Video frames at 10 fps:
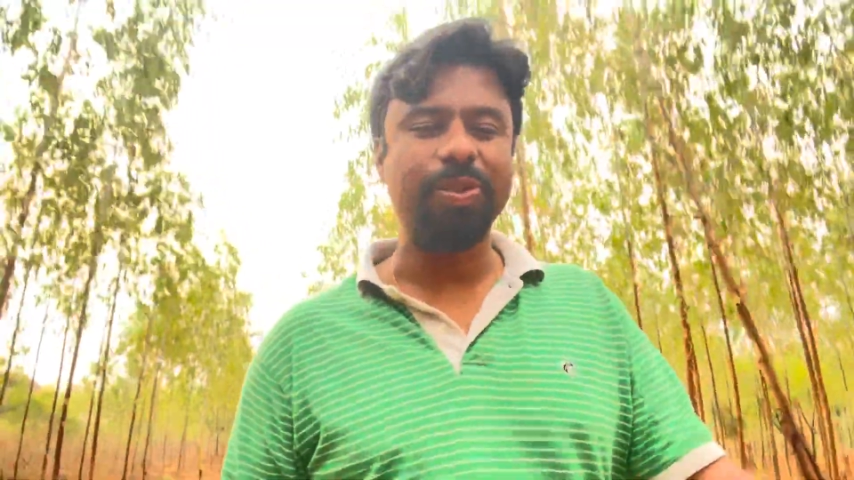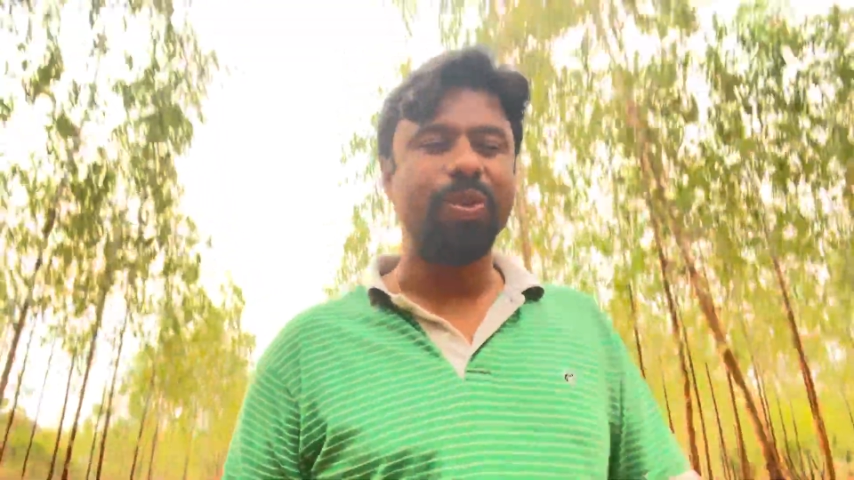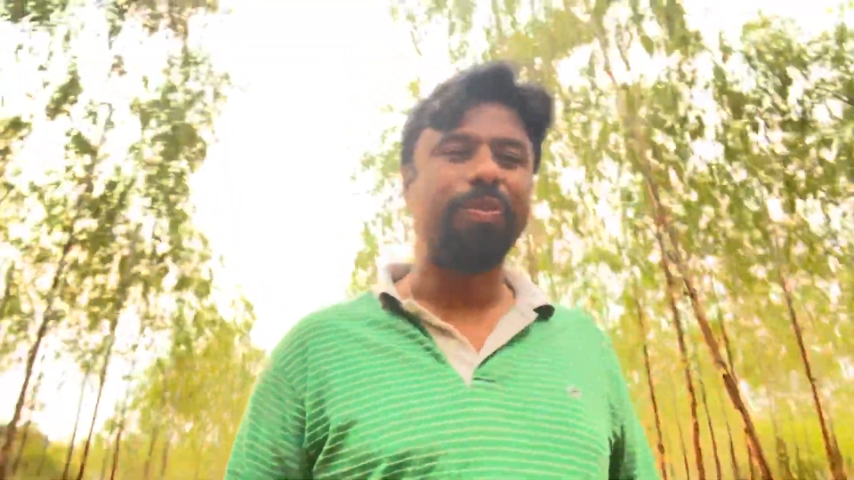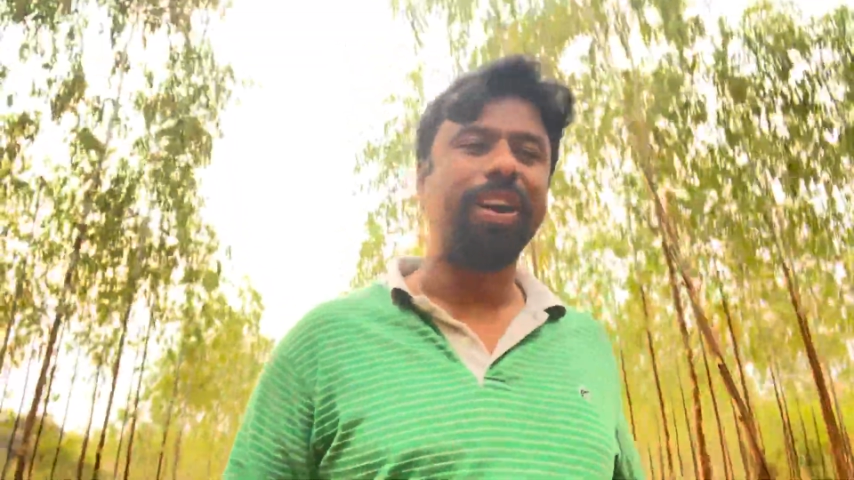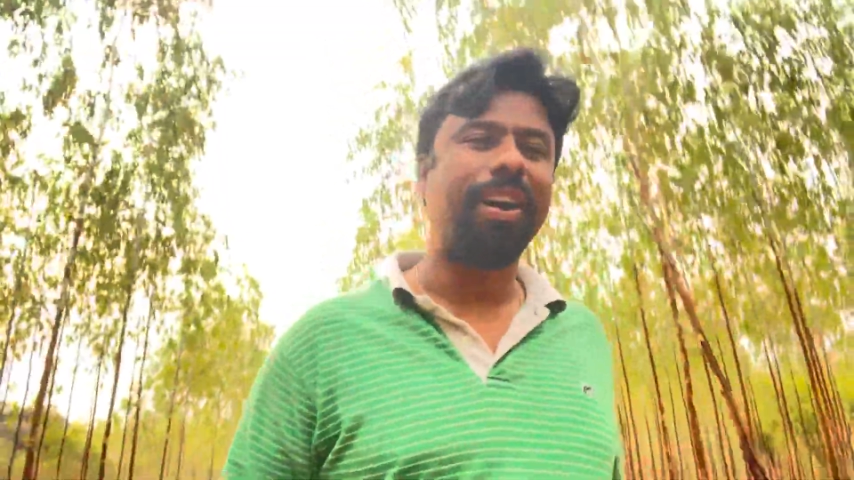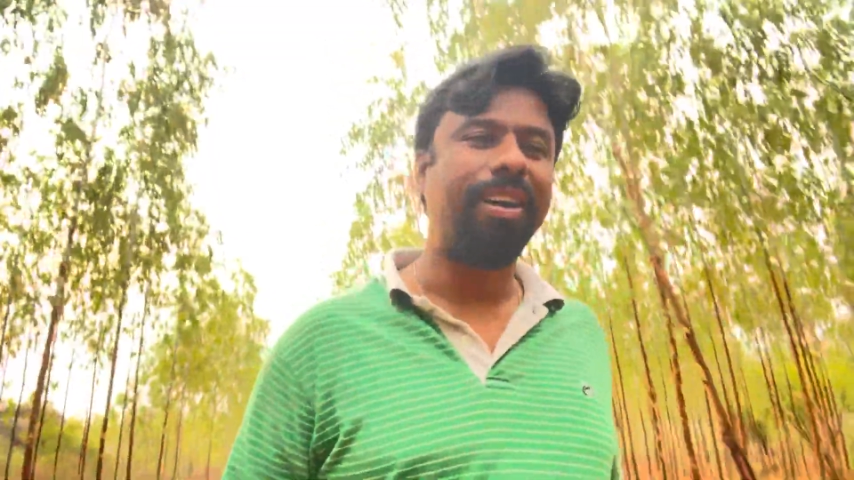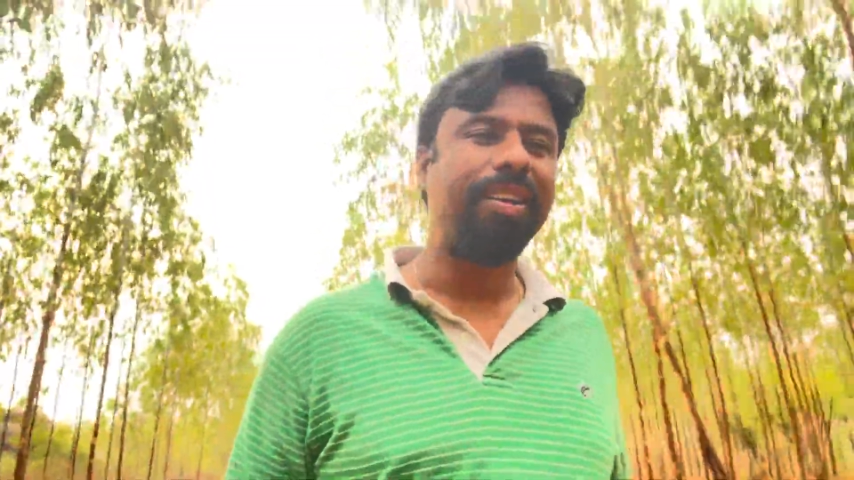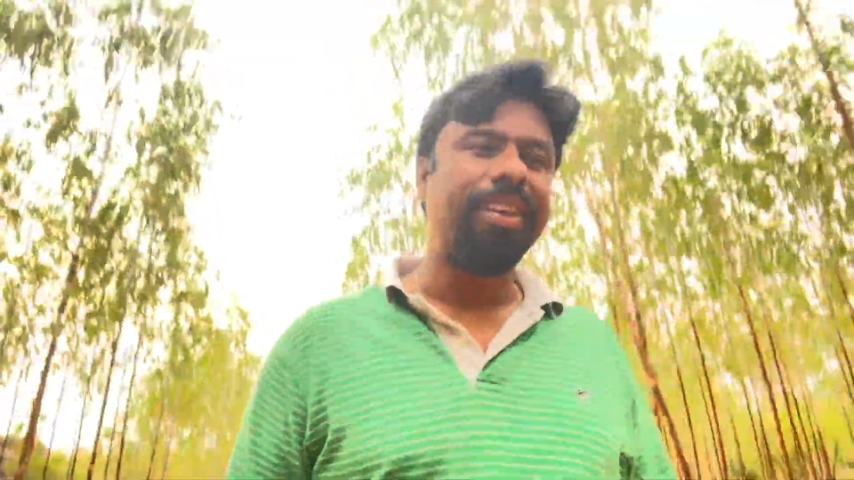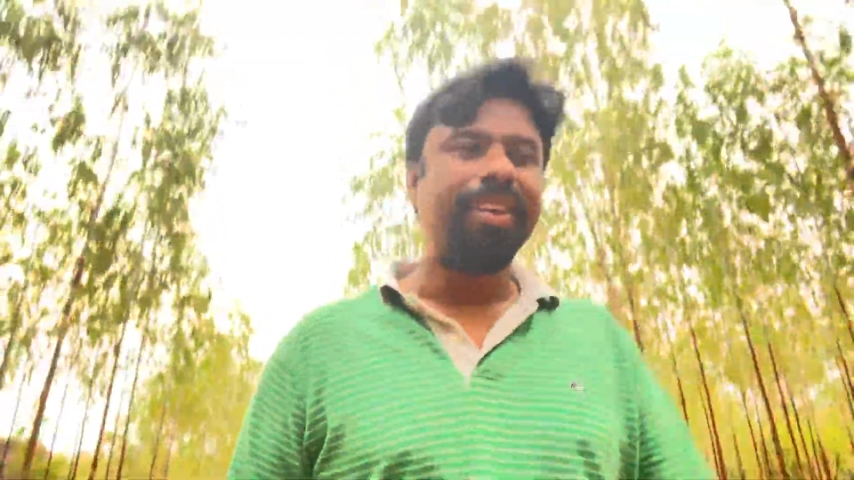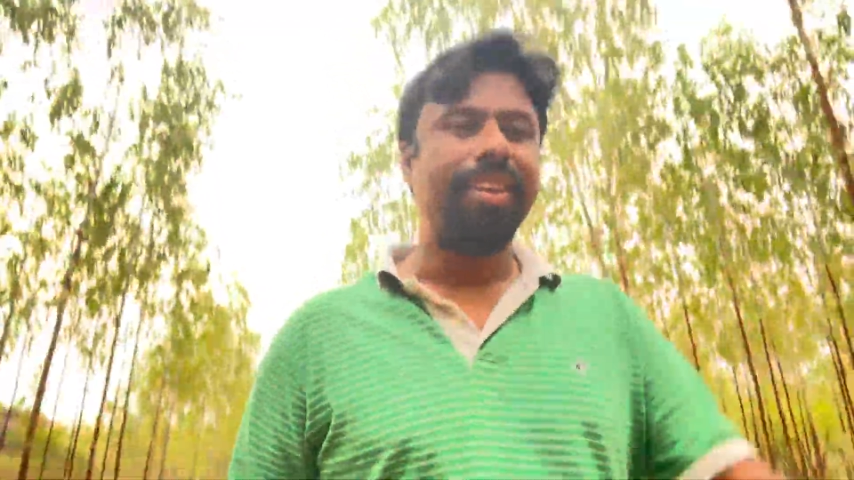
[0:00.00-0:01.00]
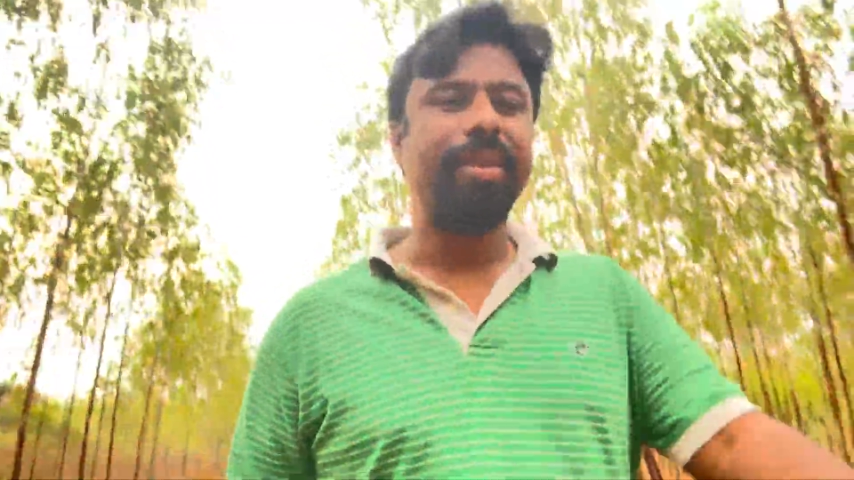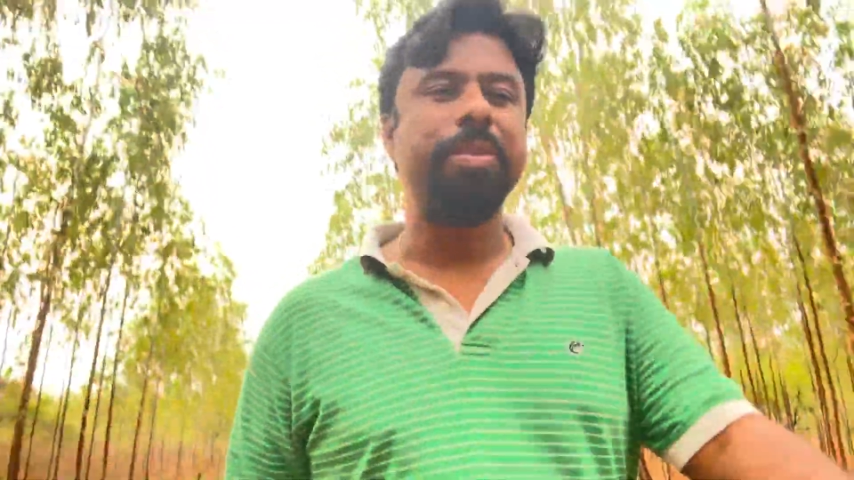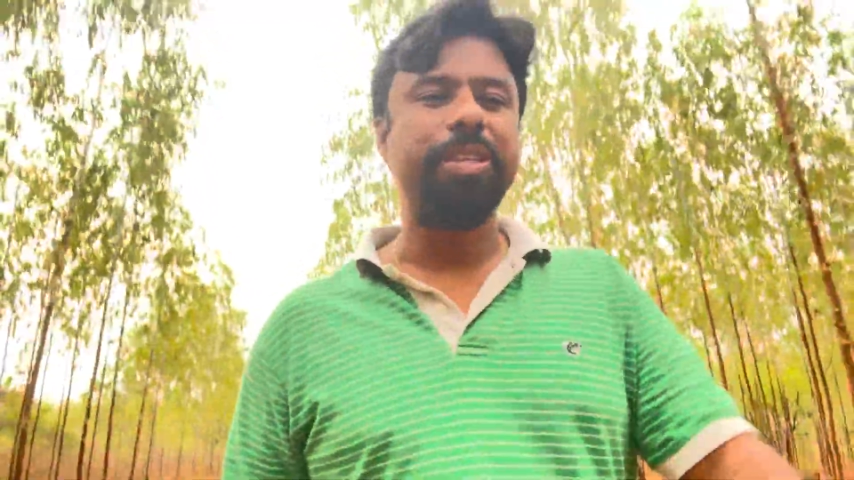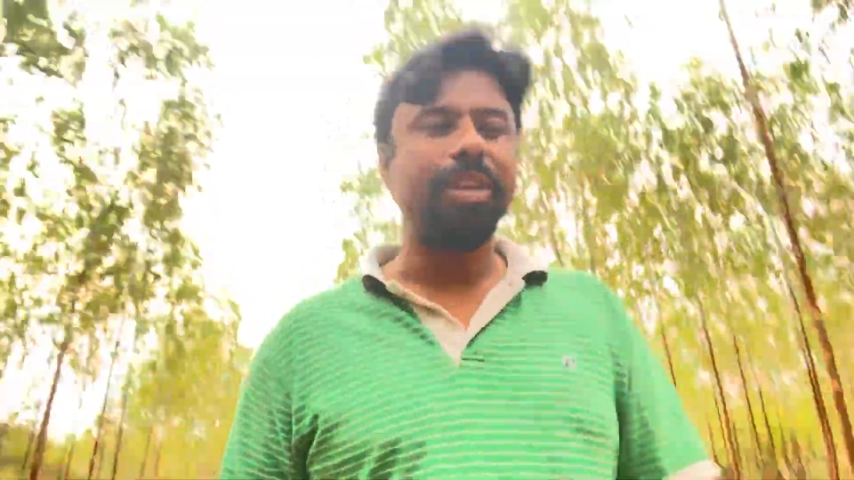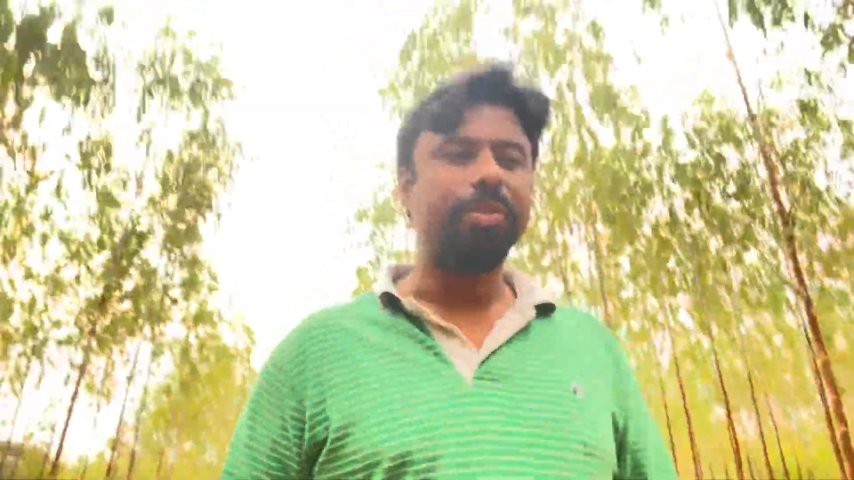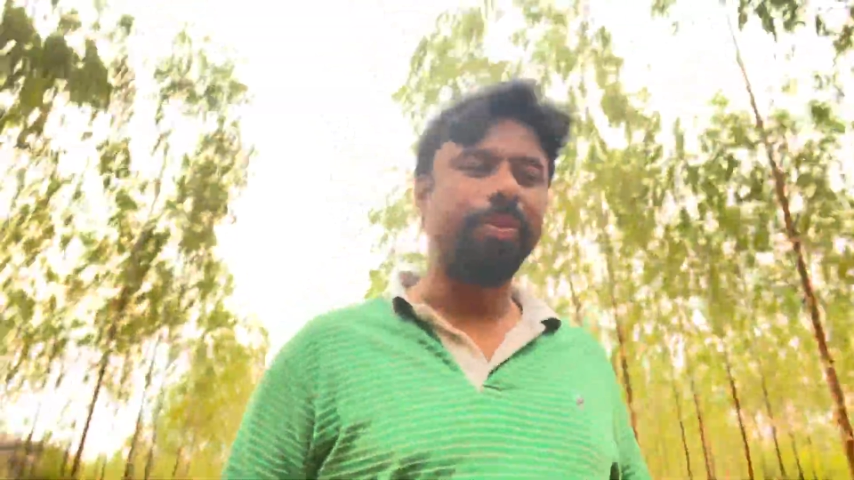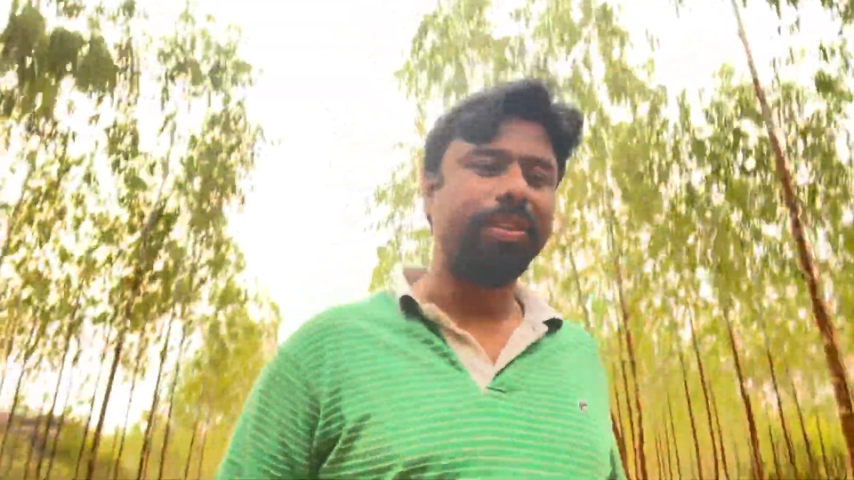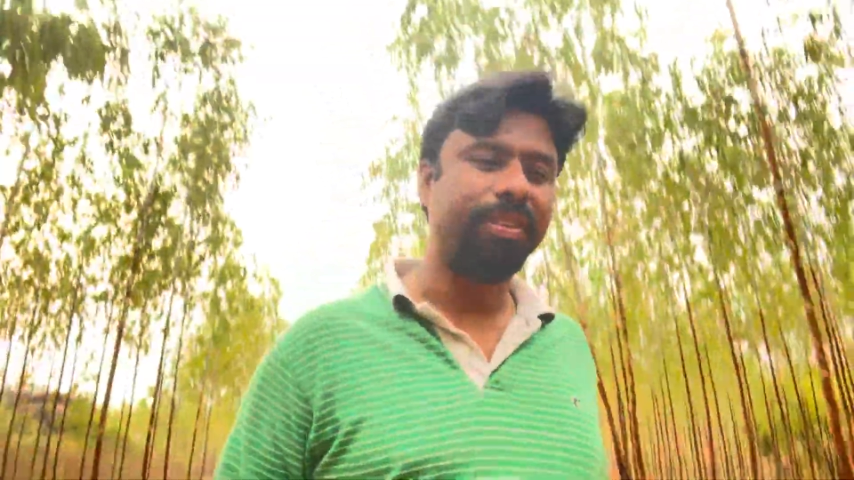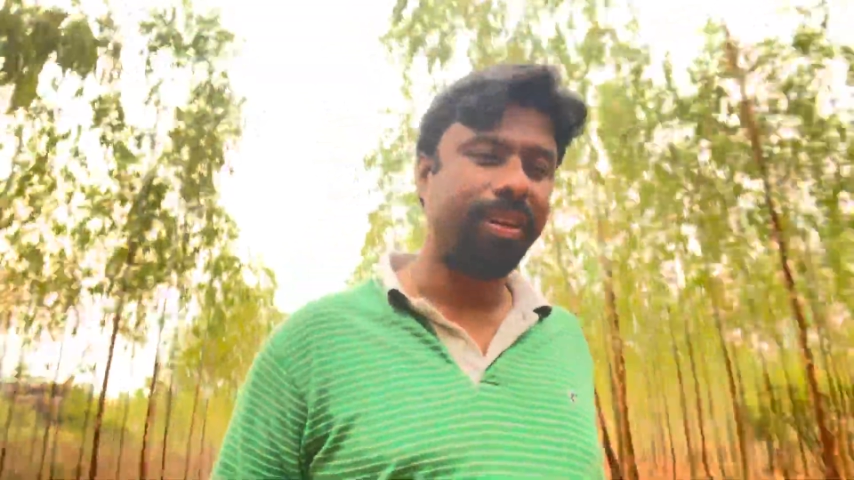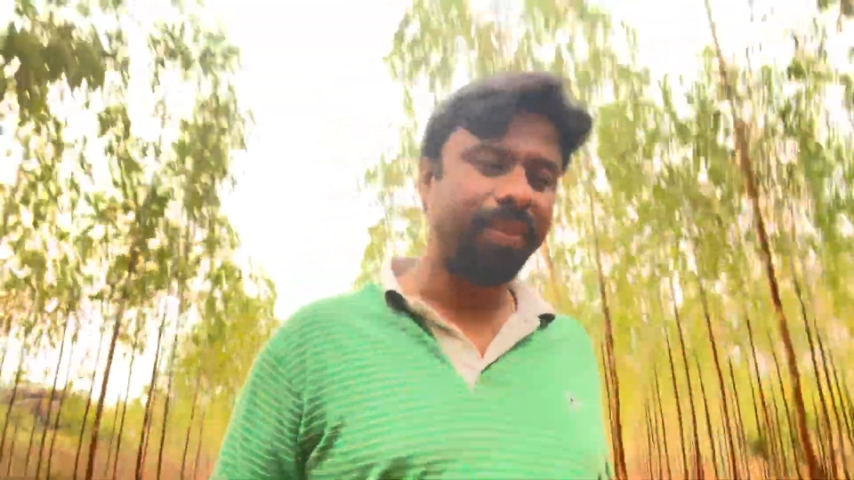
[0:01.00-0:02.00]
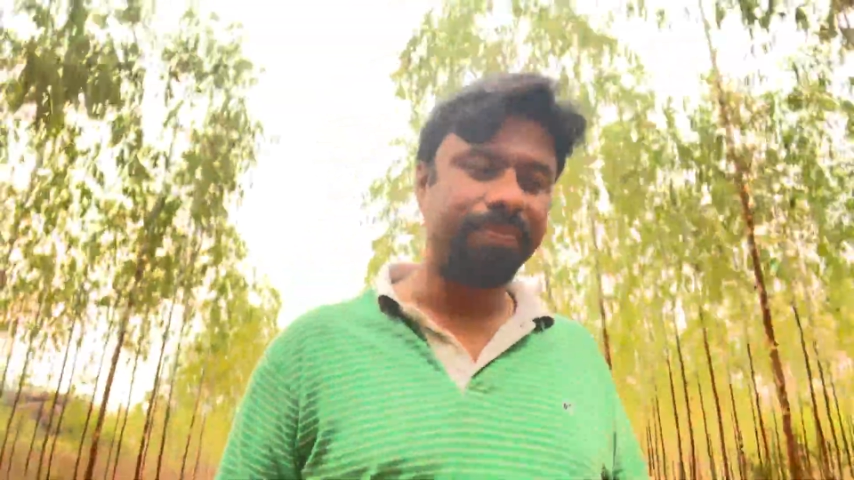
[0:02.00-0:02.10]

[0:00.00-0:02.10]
so far, let me tell you one thing.